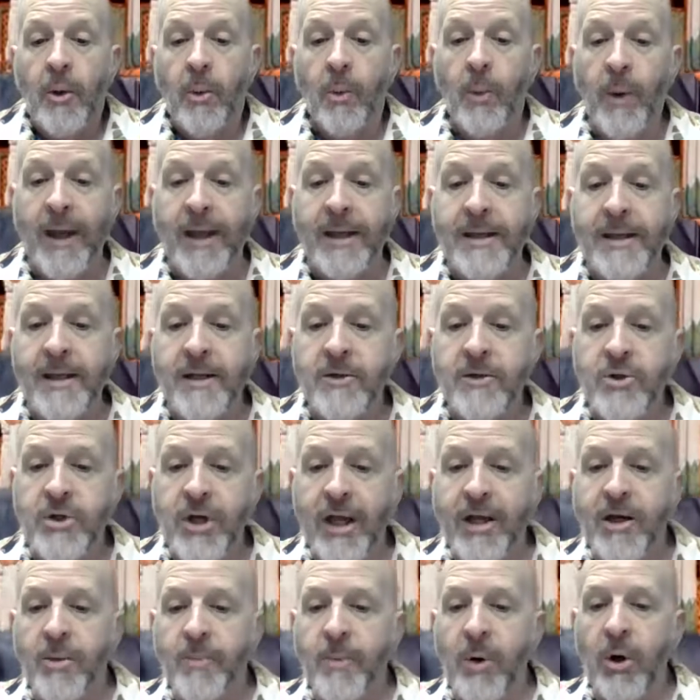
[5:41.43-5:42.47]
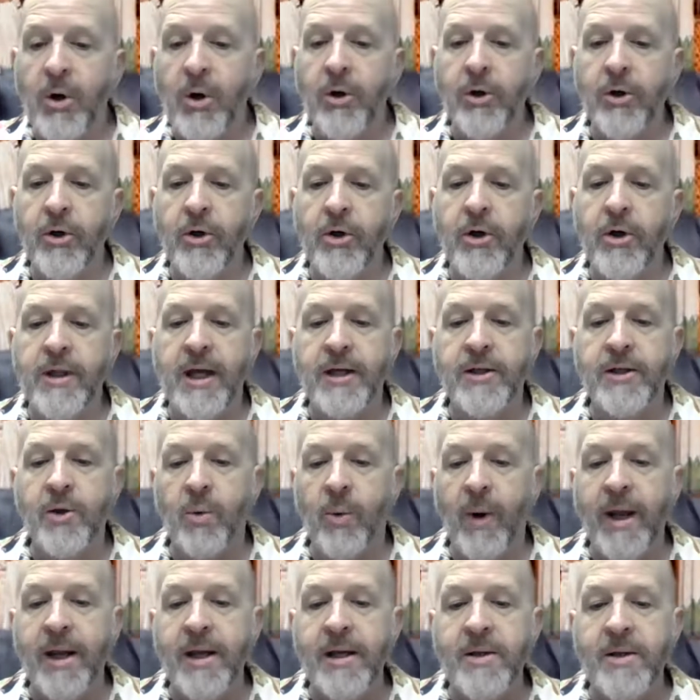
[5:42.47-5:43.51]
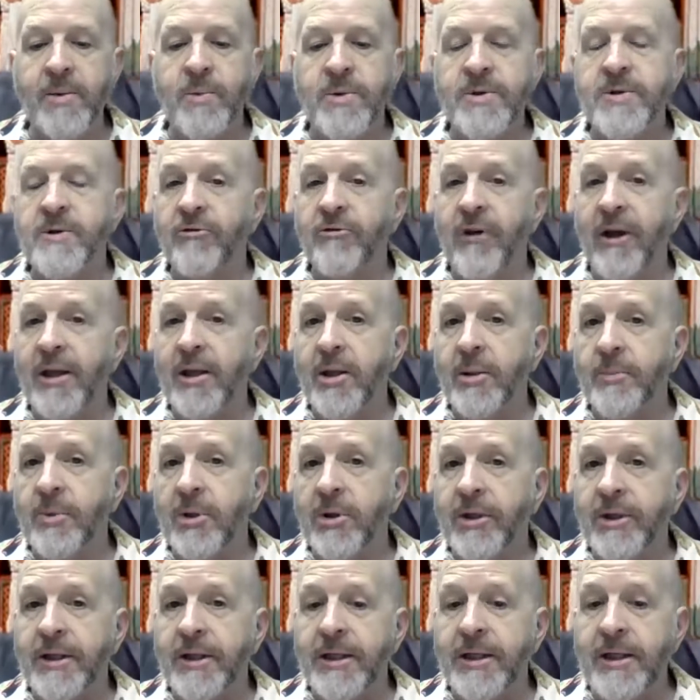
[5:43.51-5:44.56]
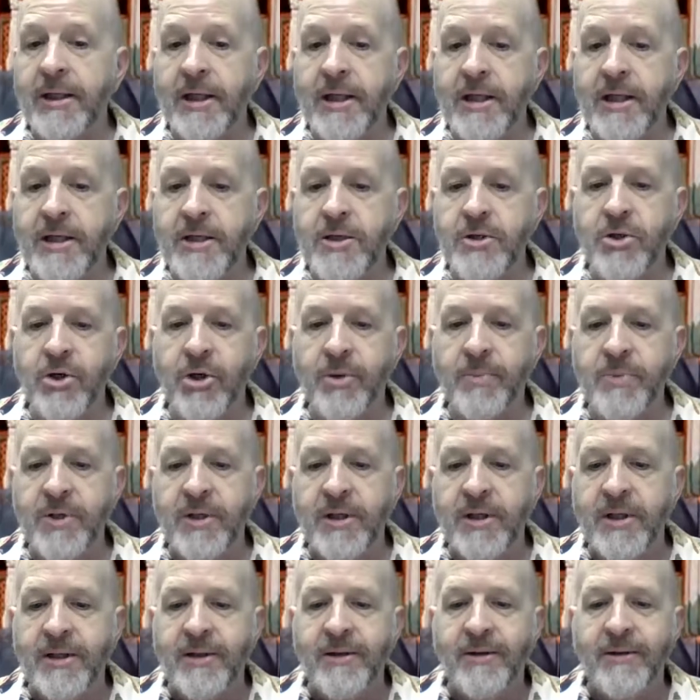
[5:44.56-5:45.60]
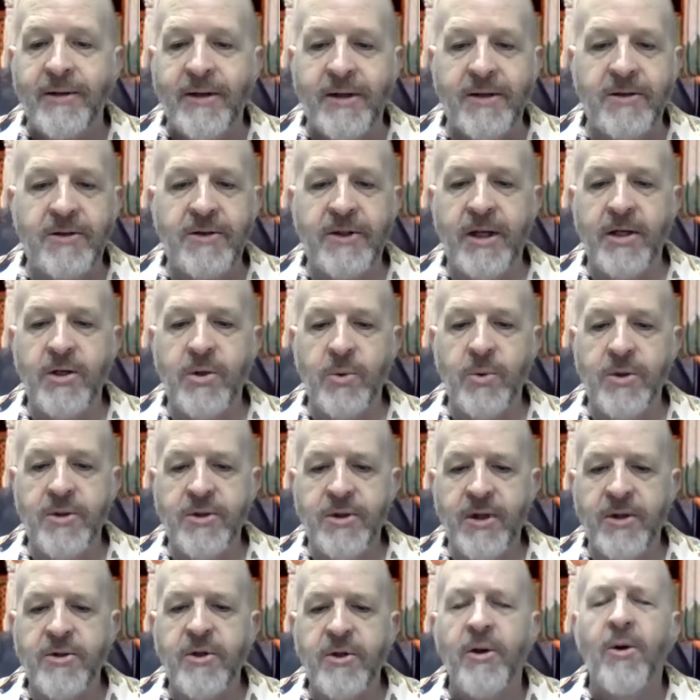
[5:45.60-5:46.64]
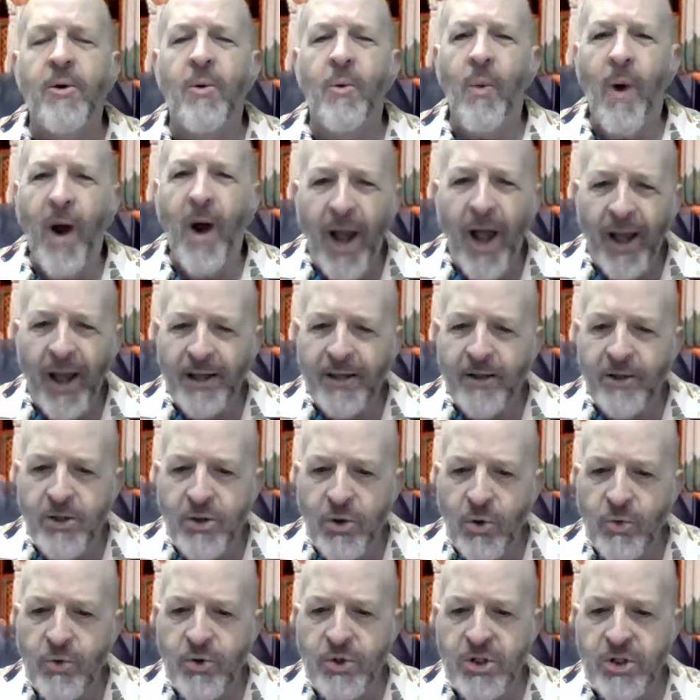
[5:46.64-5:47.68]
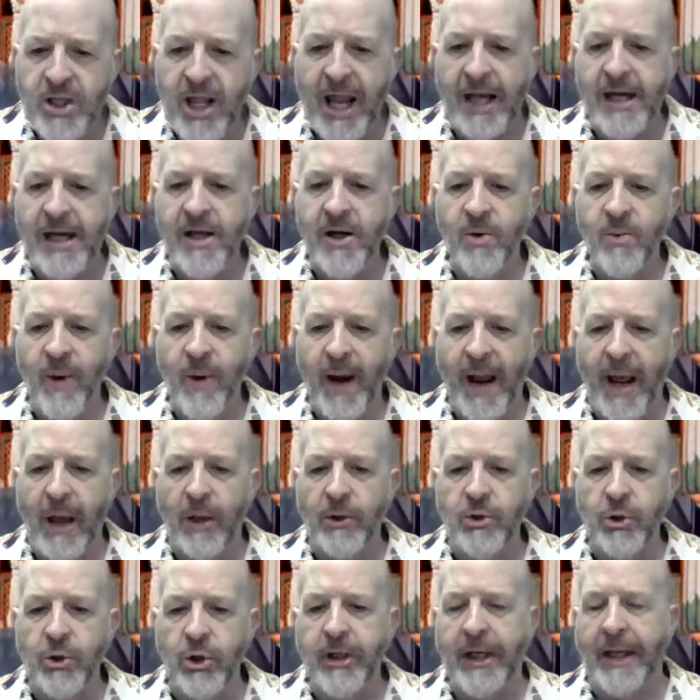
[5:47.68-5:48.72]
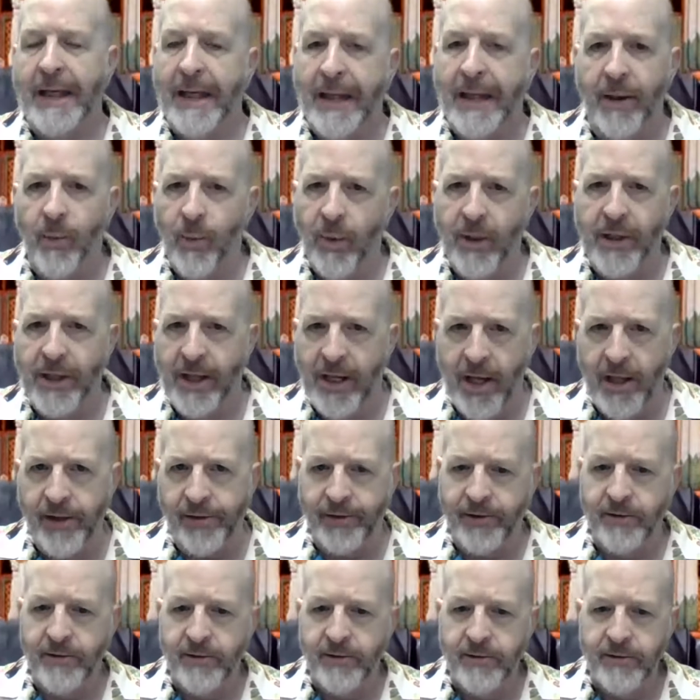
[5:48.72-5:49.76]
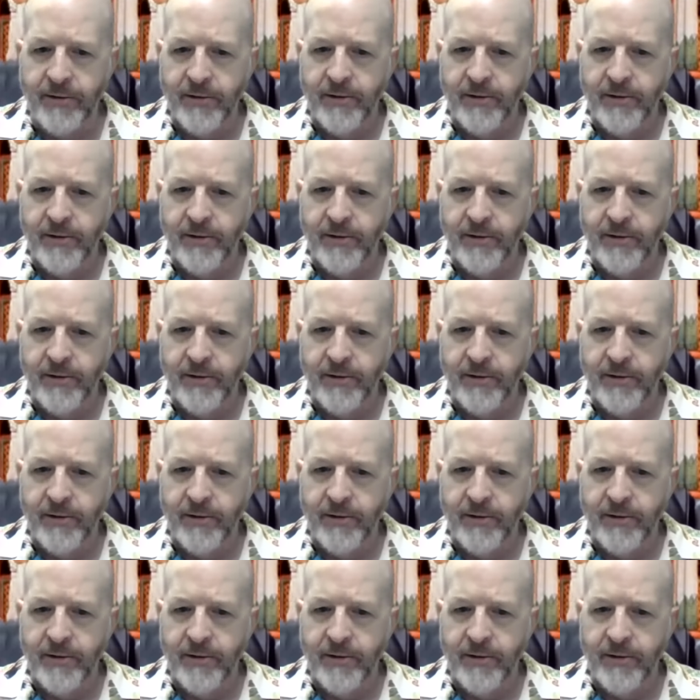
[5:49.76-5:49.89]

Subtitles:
When Jacob heard that grain was available in Egypt, he said to his sons, "Why are you standing around looking at one another?